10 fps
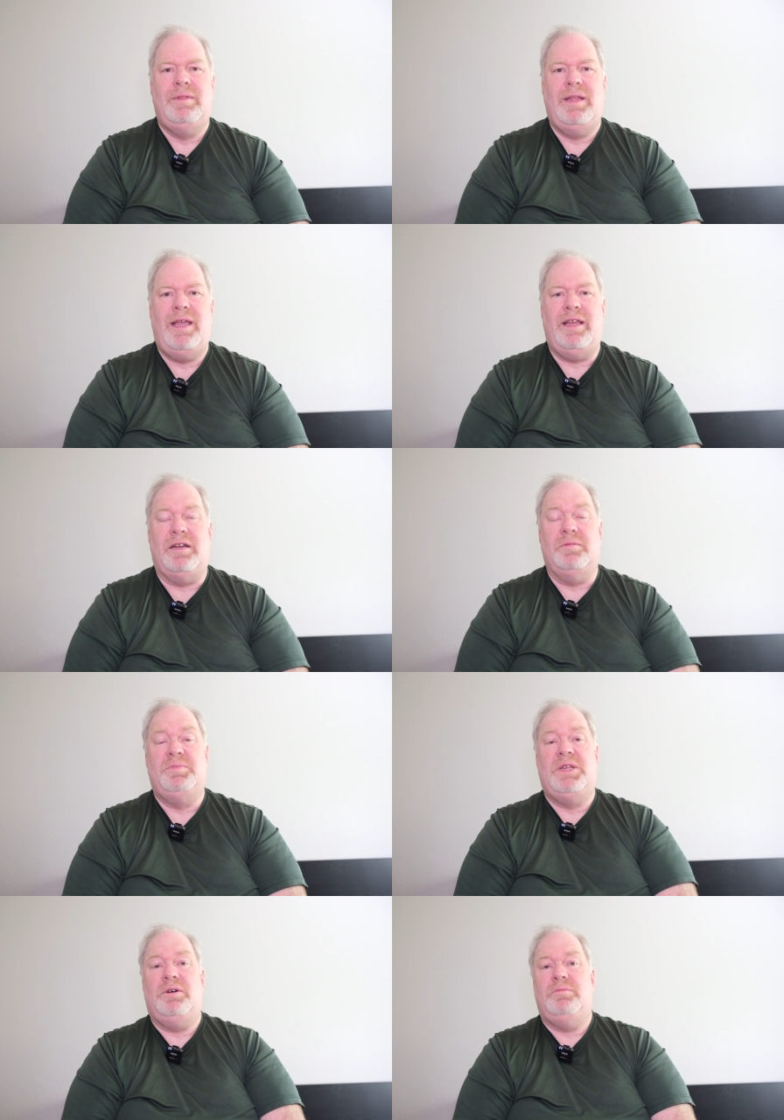Hey there.
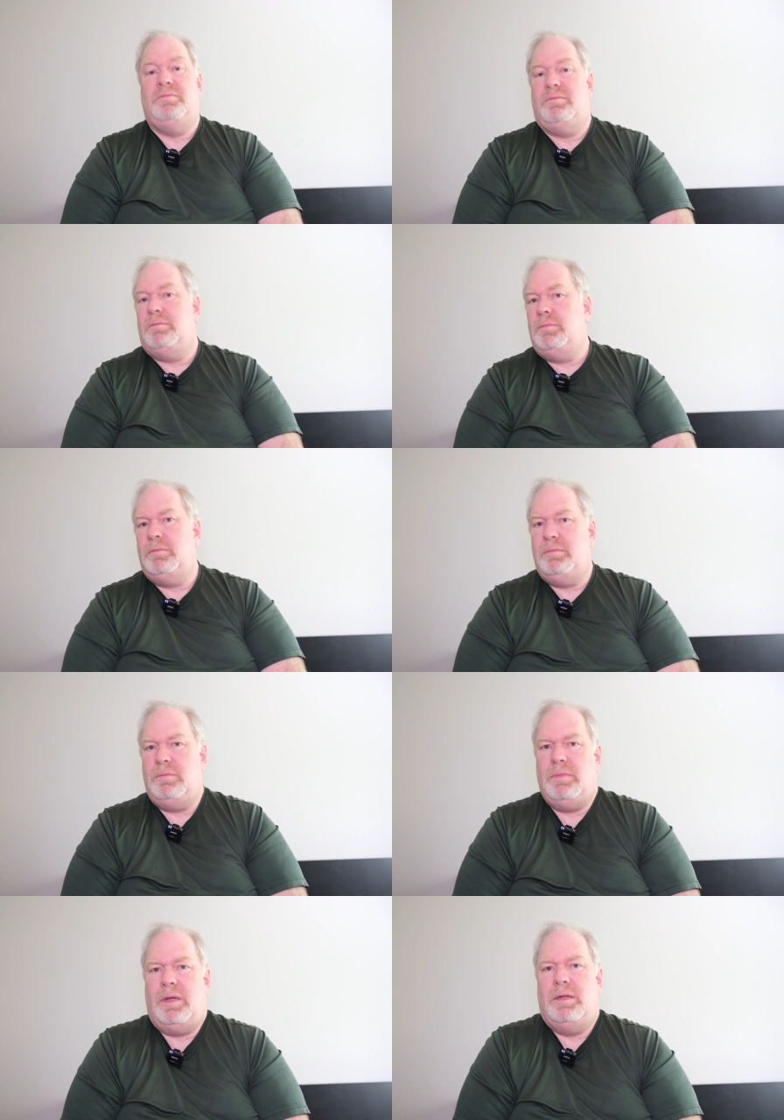So,
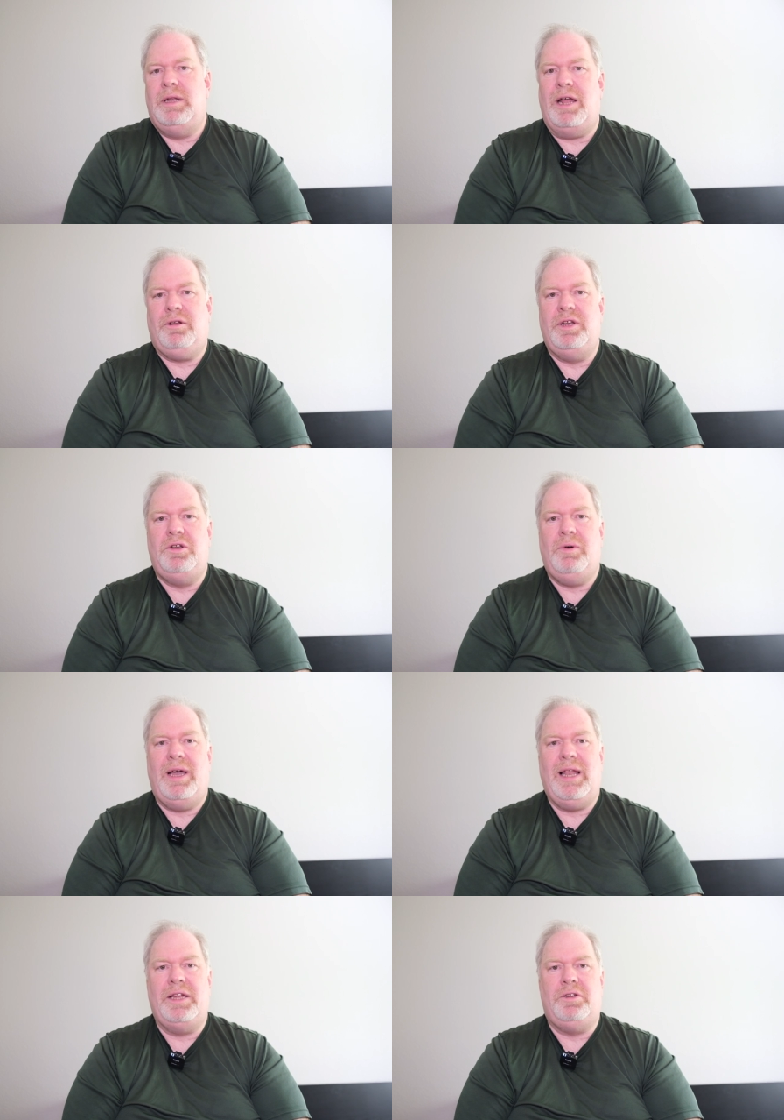not only do
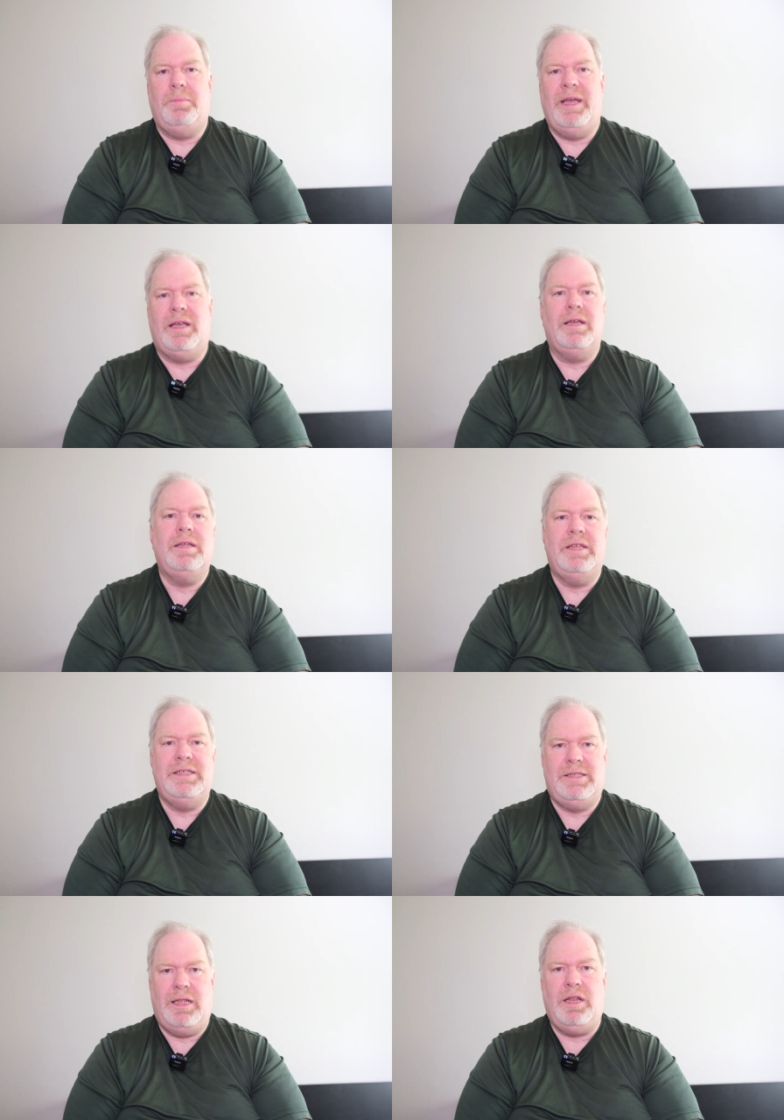I like to make
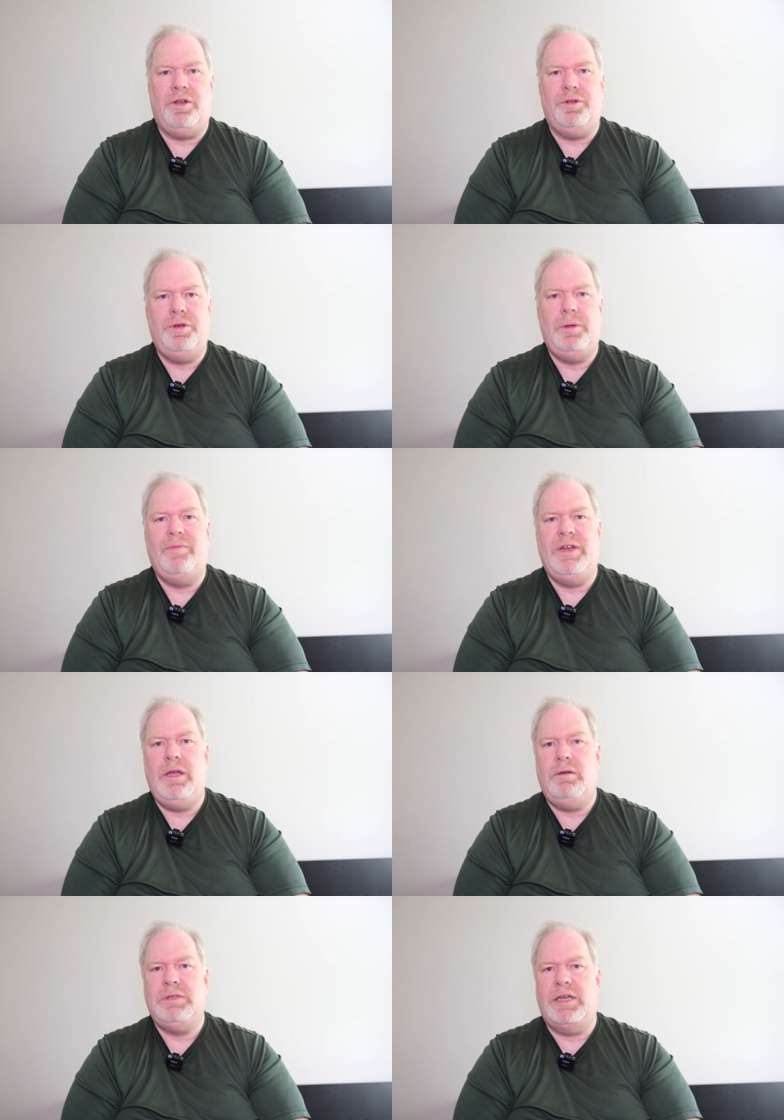these silly little YouTube
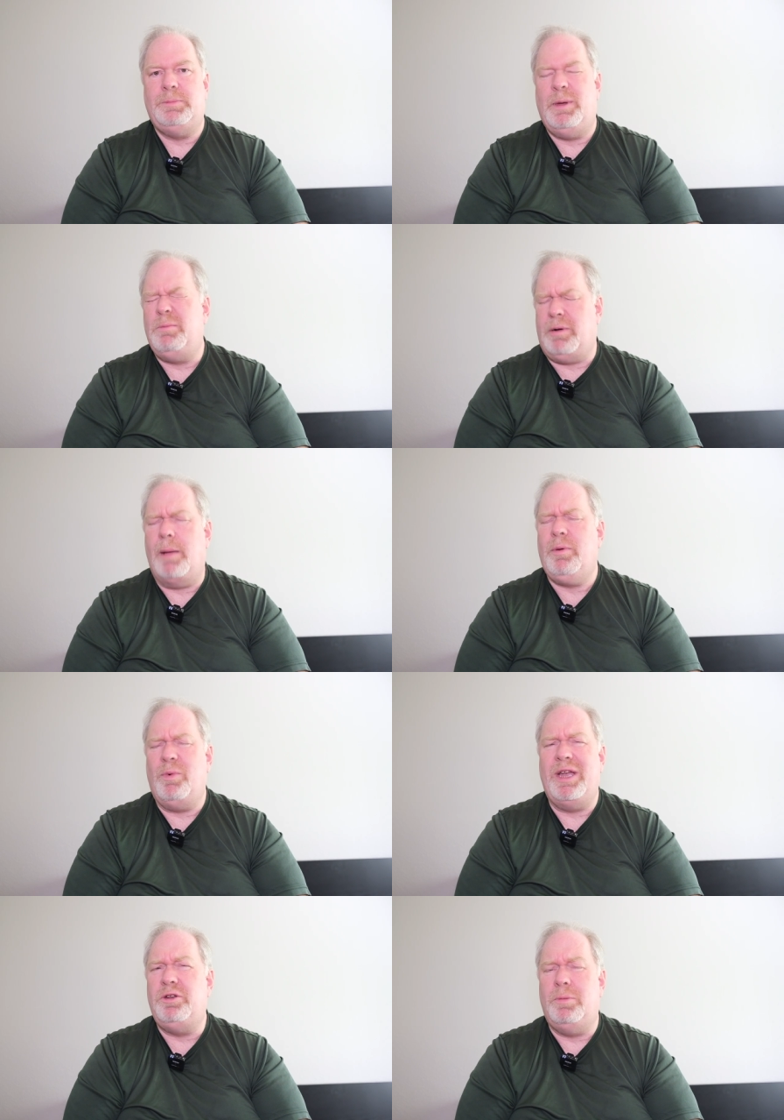videos, I spend probably
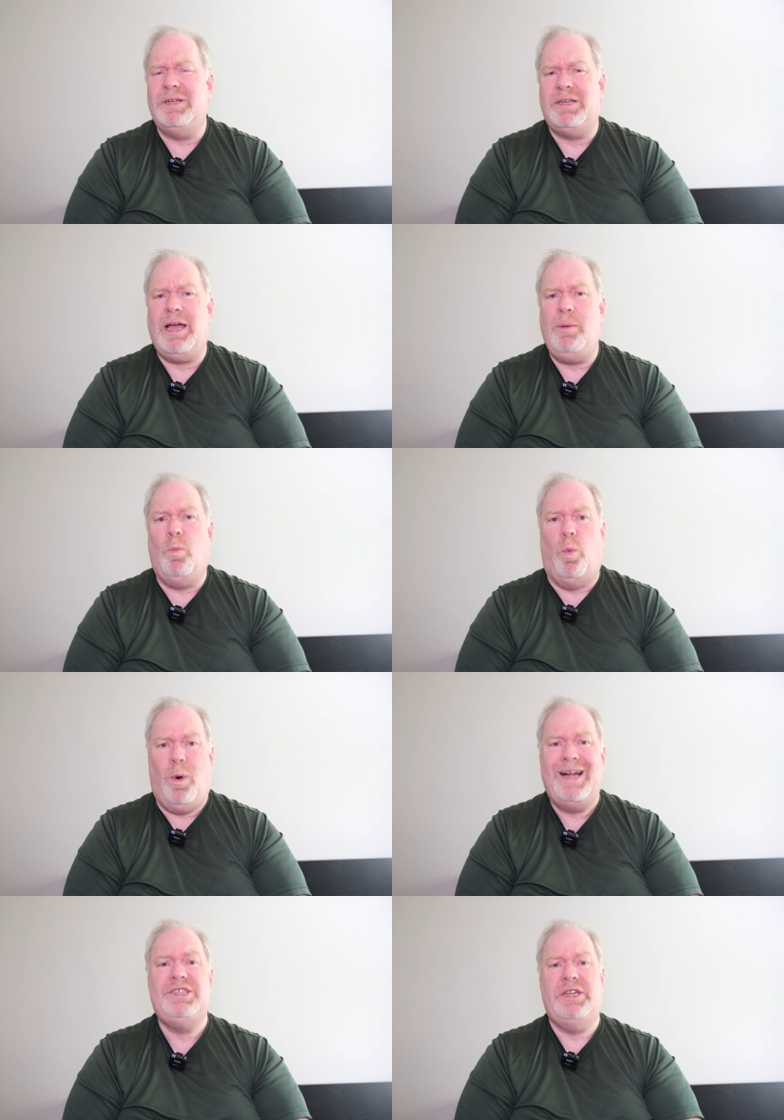way too much time
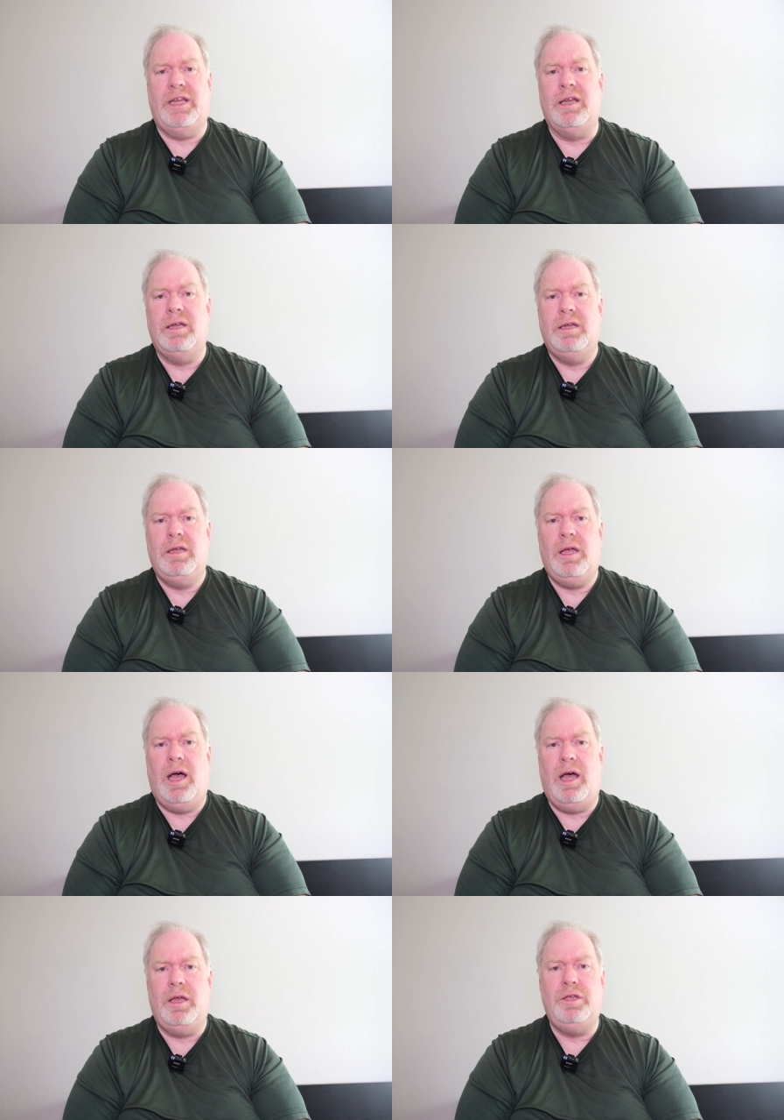watching
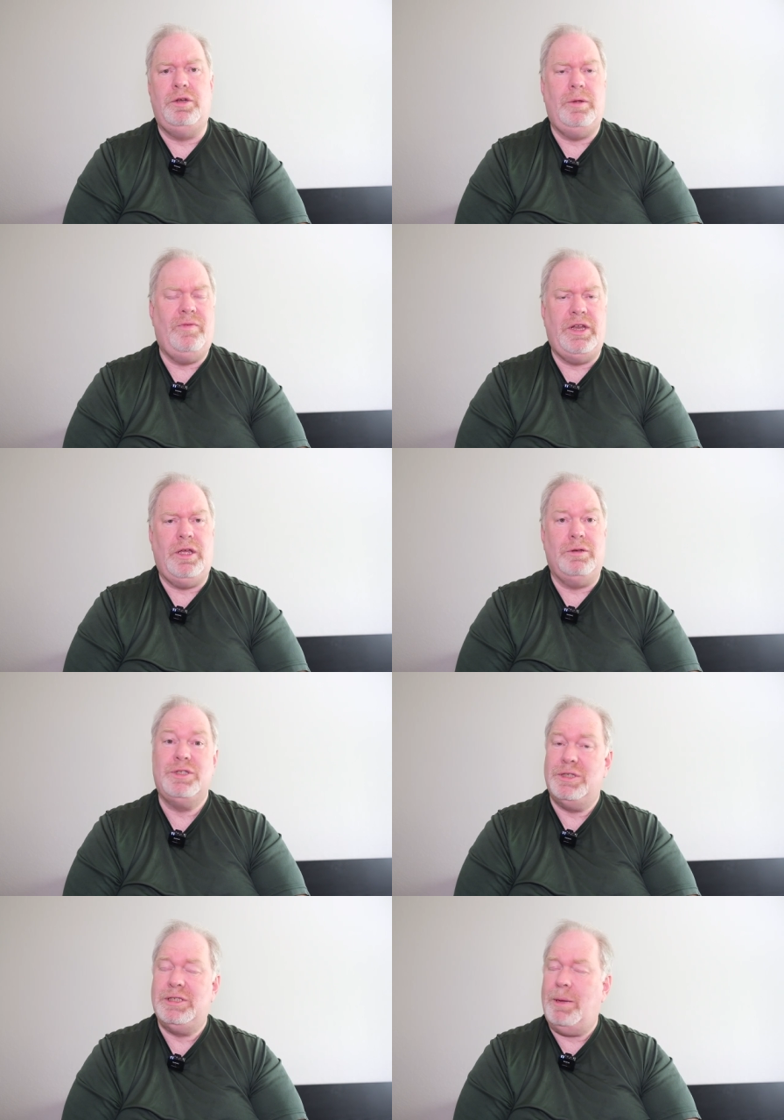uh, YouTube
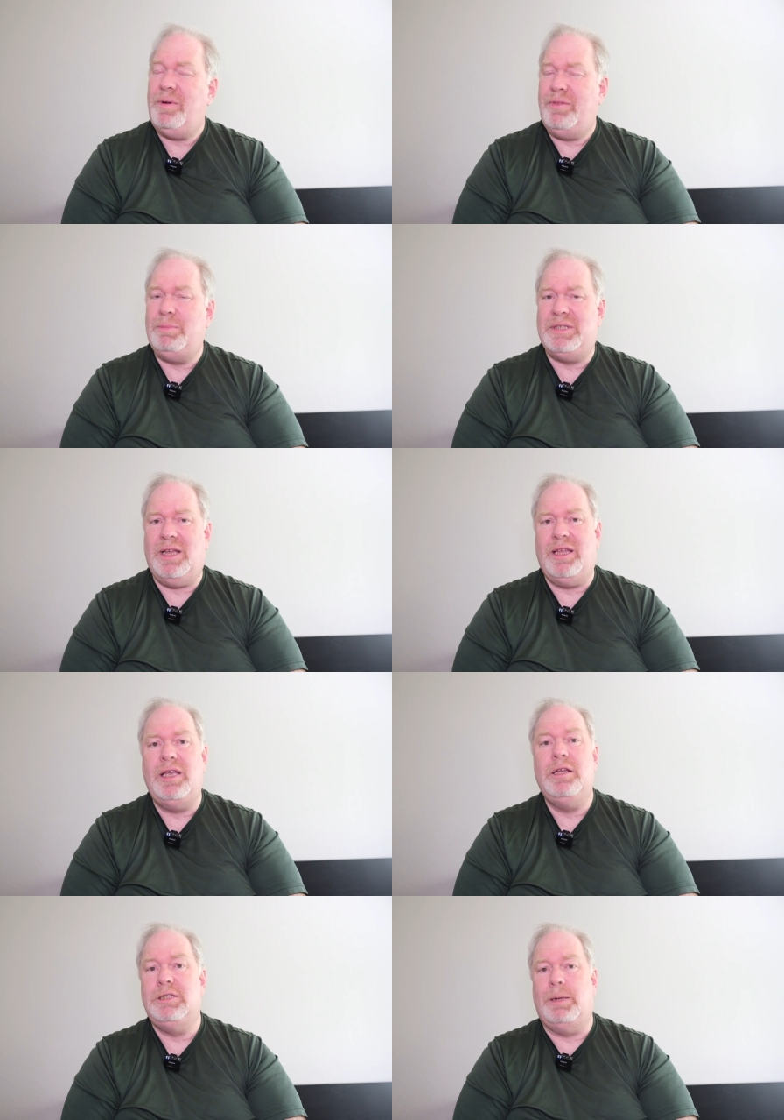videos. Some of them
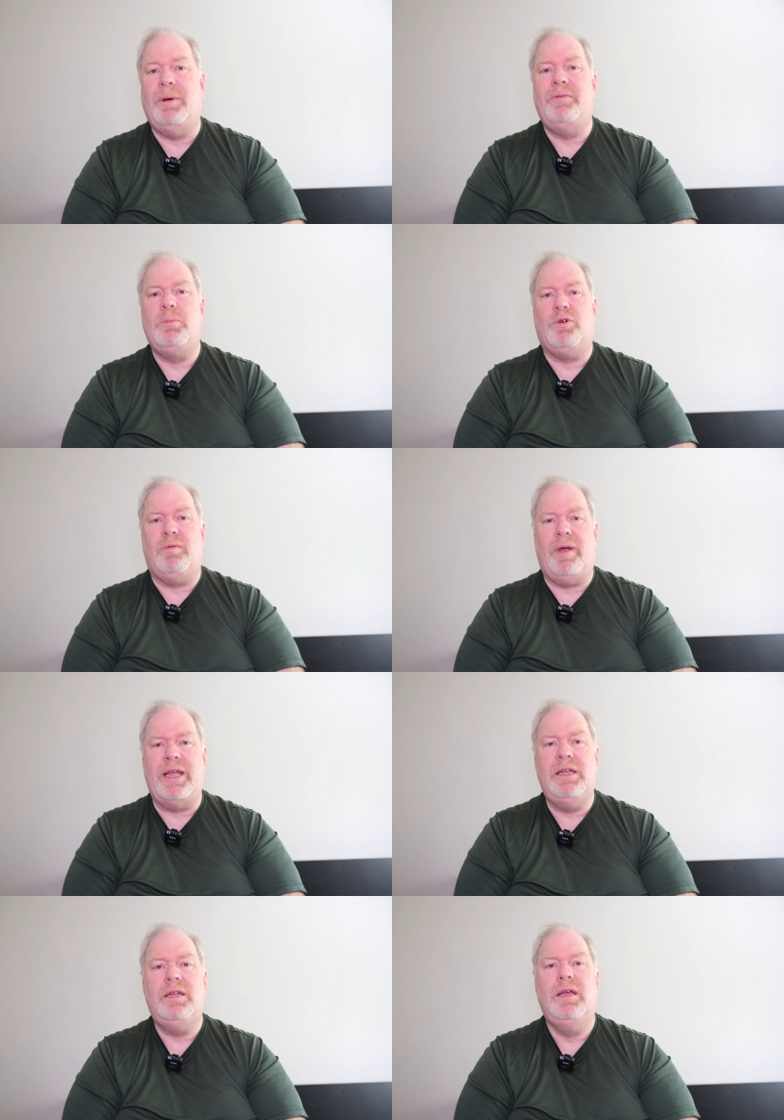silly, some of them
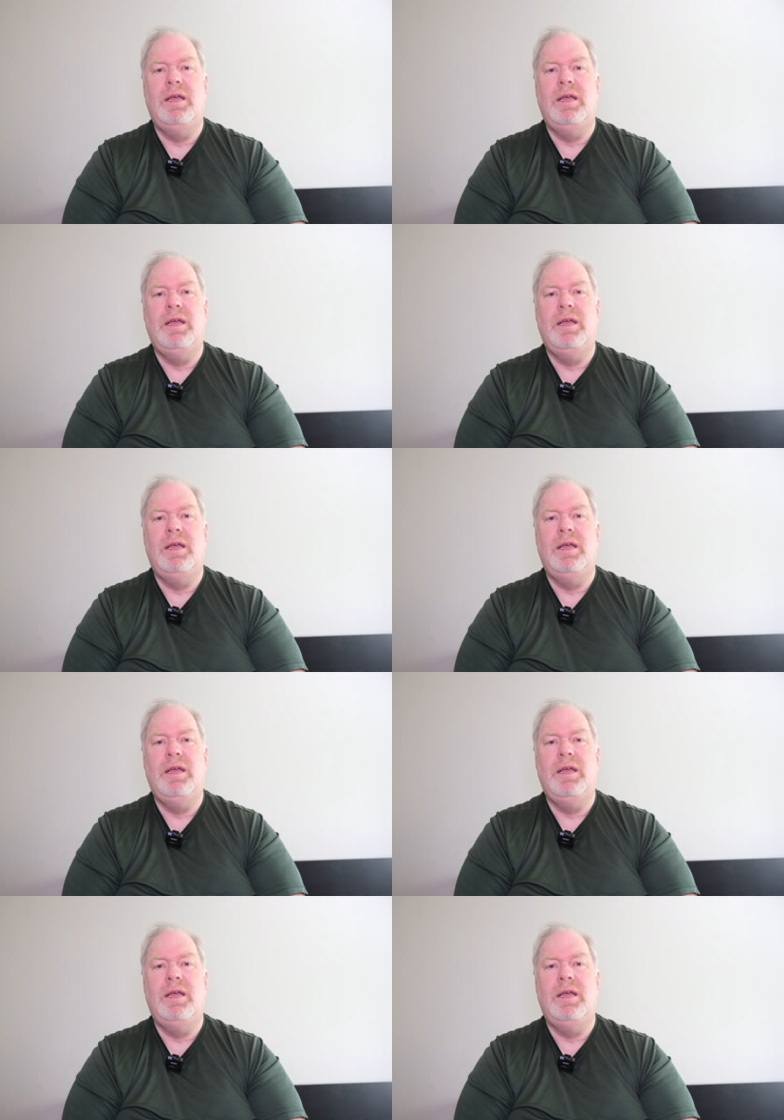great.